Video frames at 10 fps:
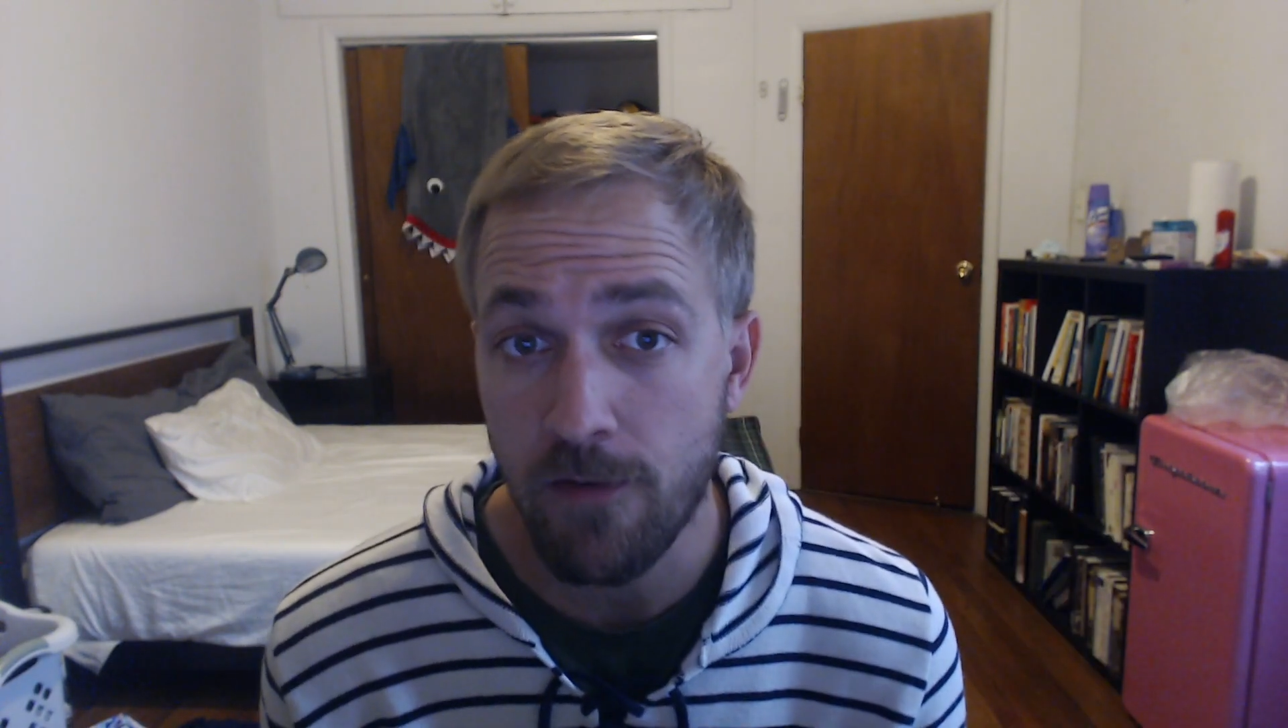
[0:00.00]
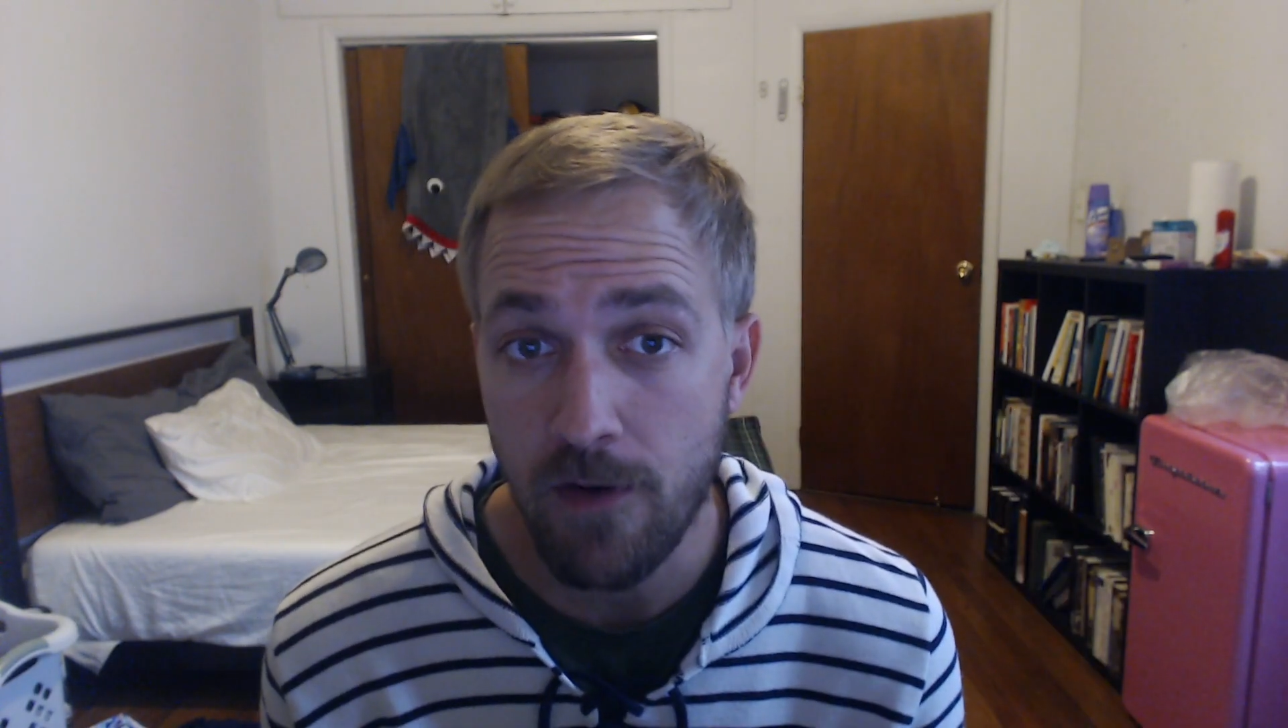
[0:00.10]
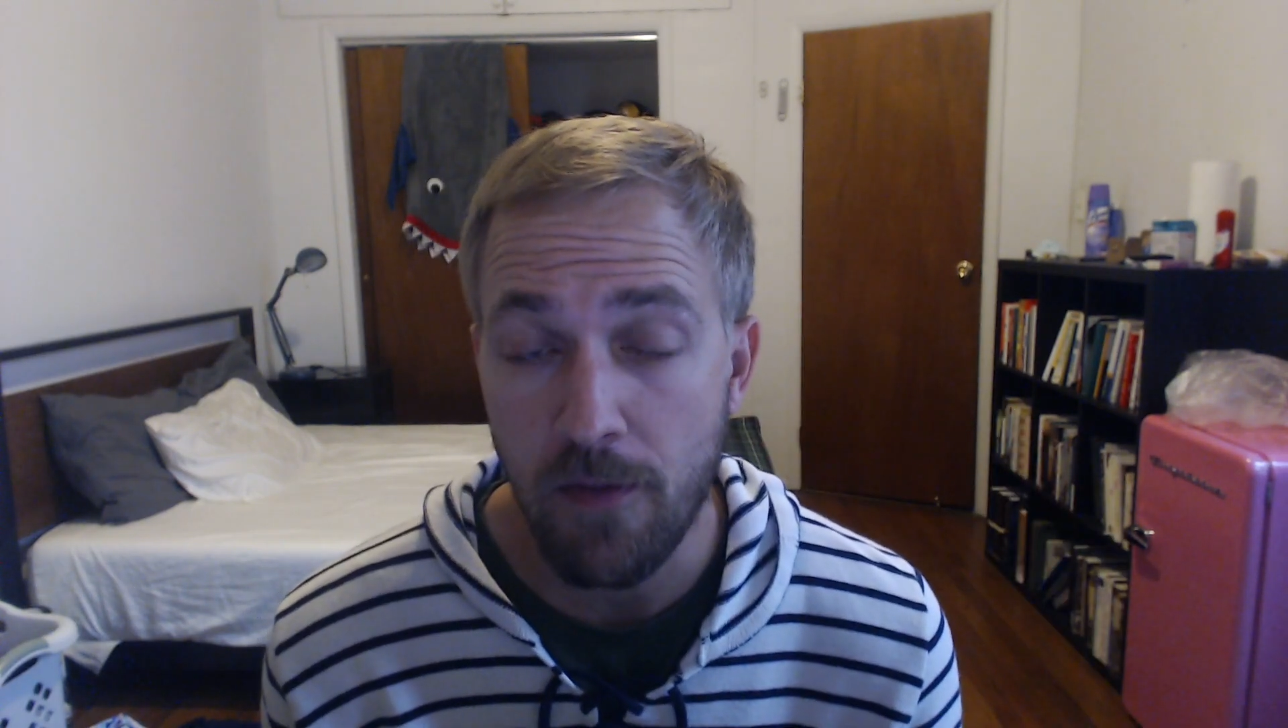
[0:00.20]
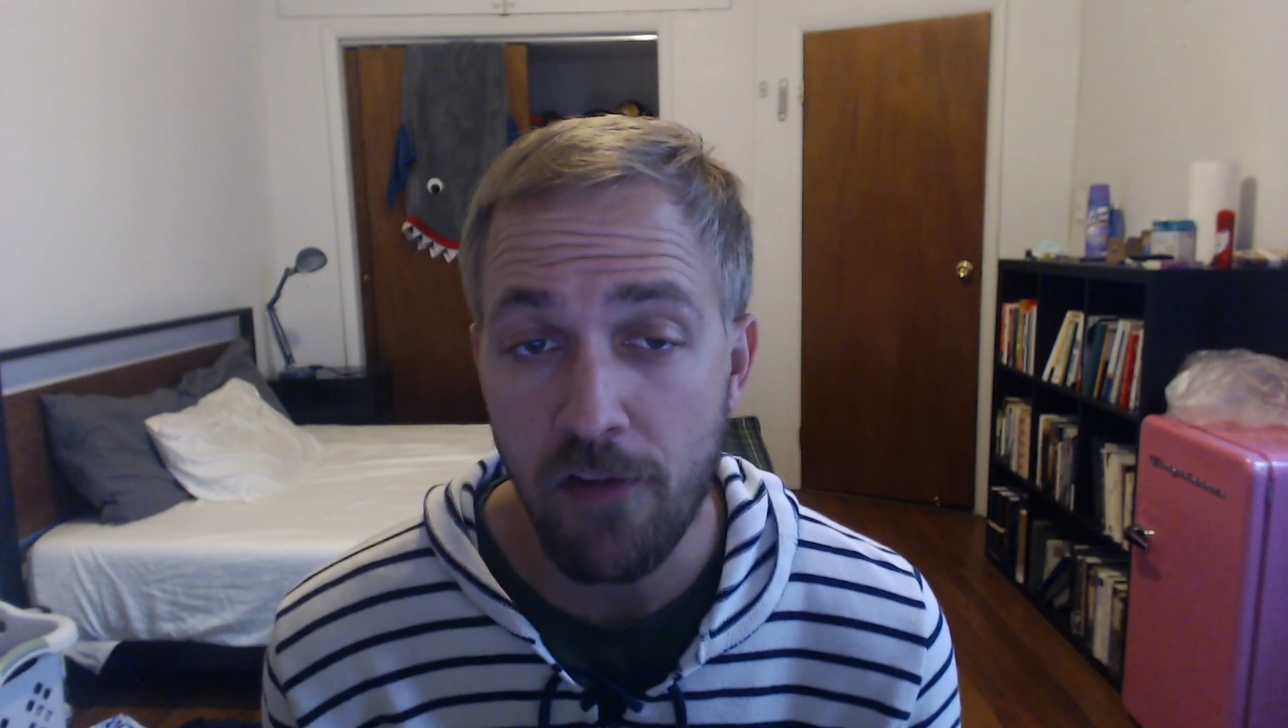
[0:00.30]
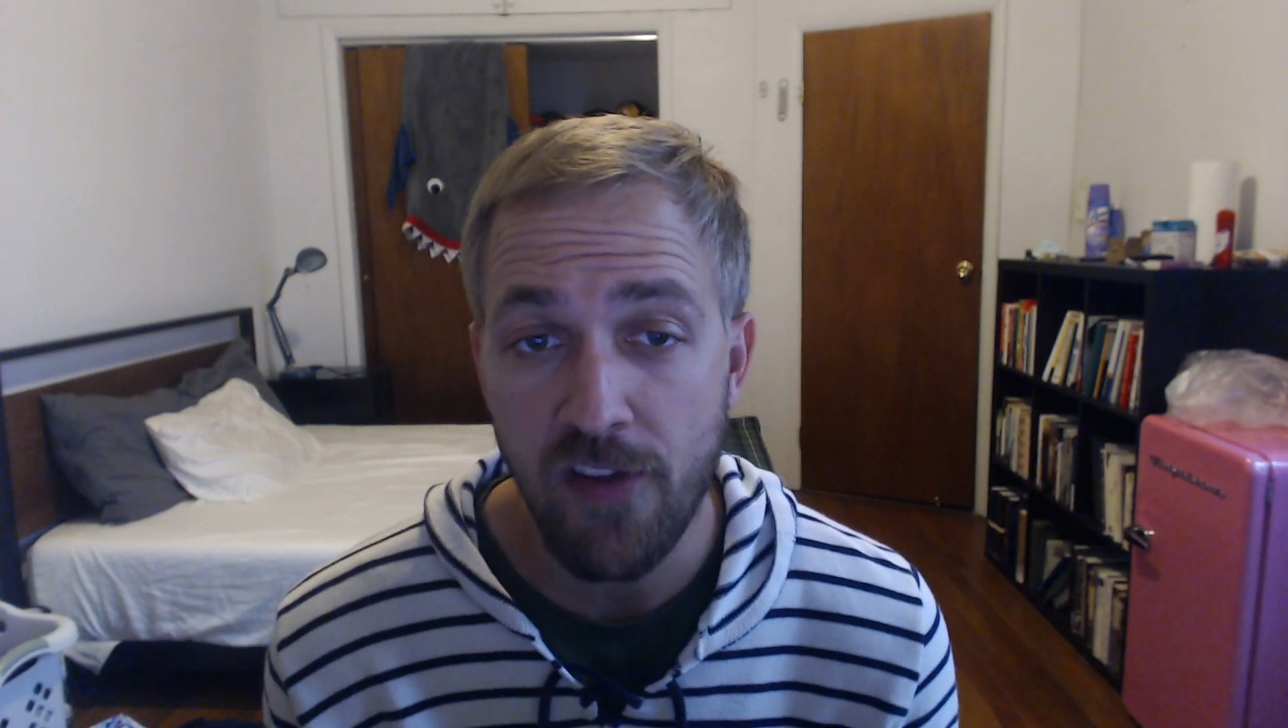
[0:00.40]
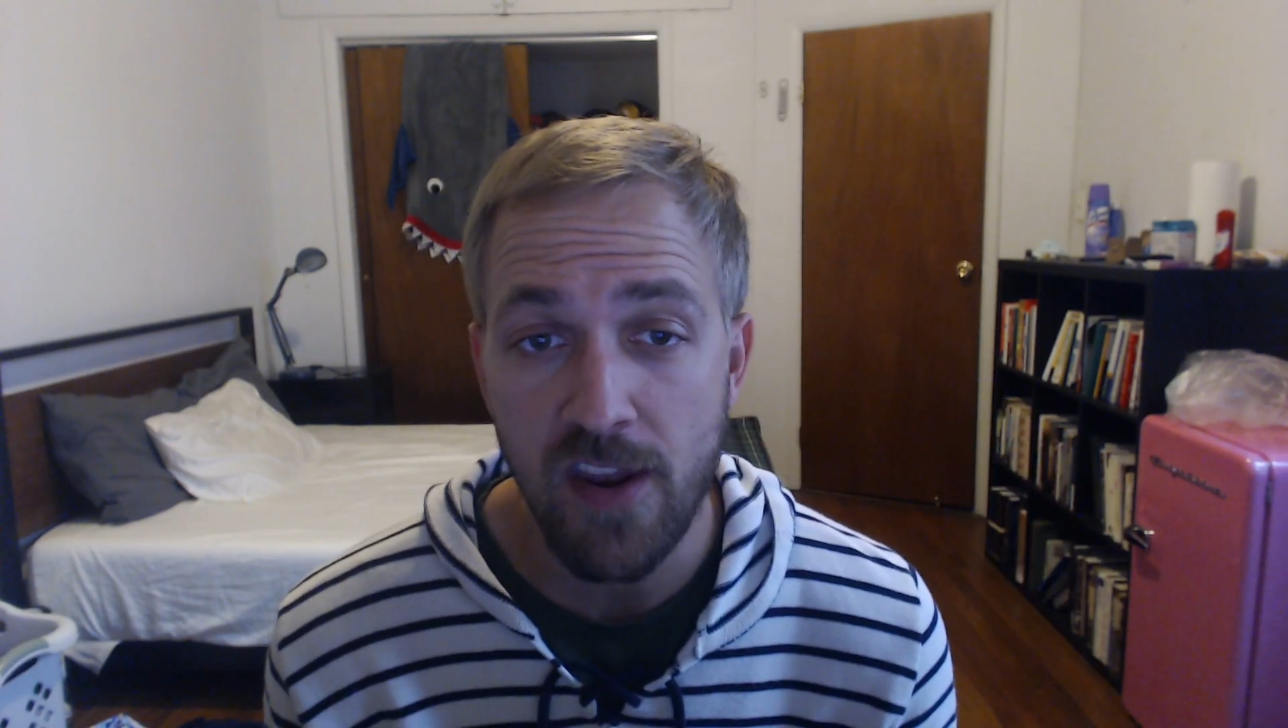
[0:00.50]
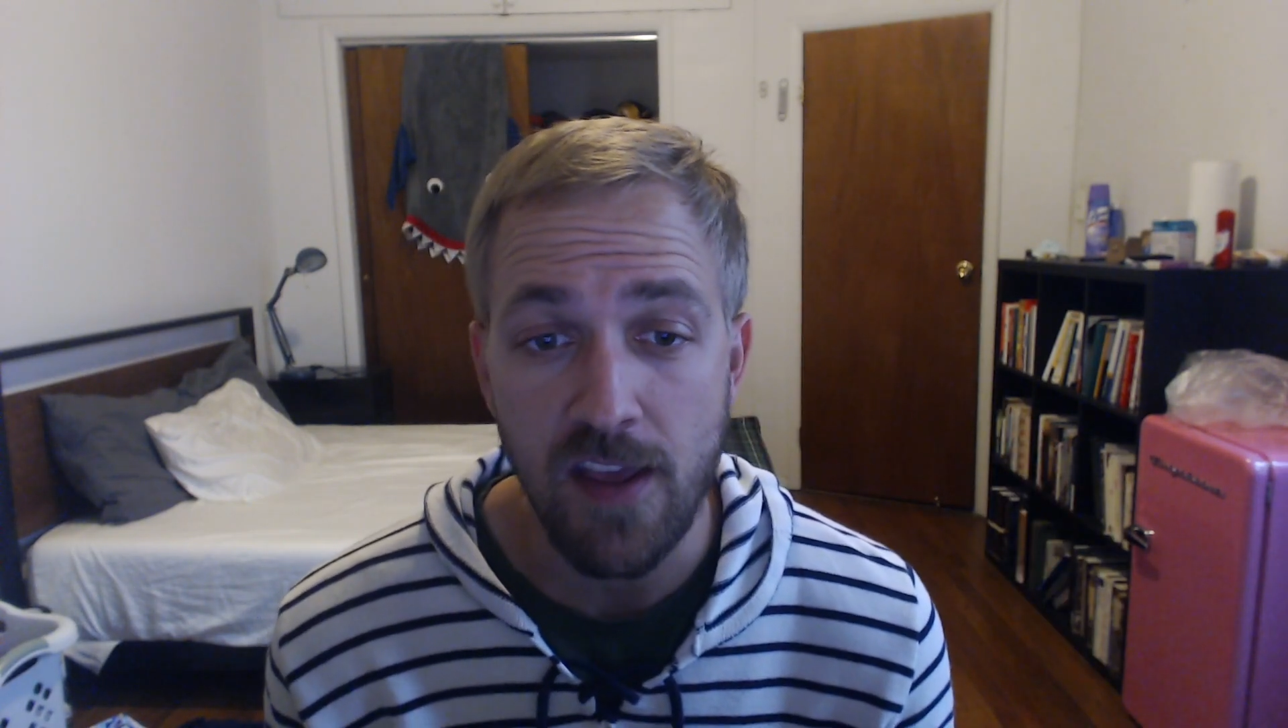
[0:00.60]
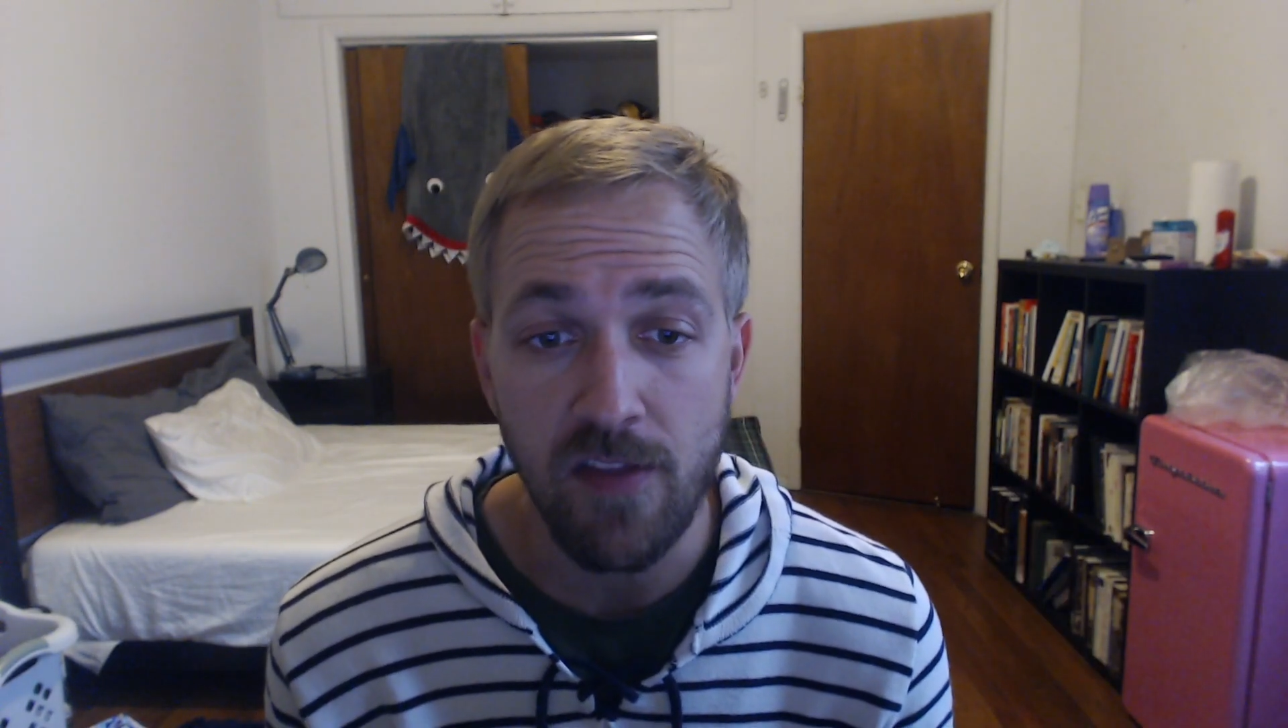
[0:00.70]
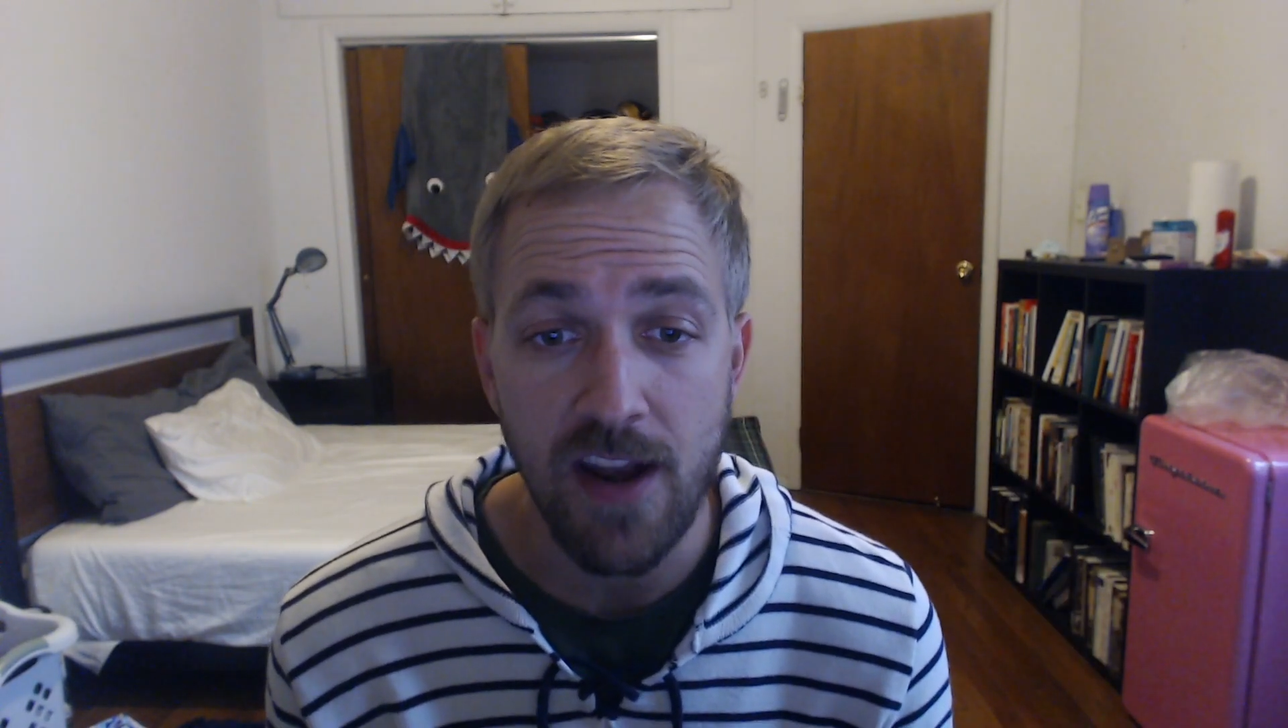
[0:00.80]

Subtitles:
from the city,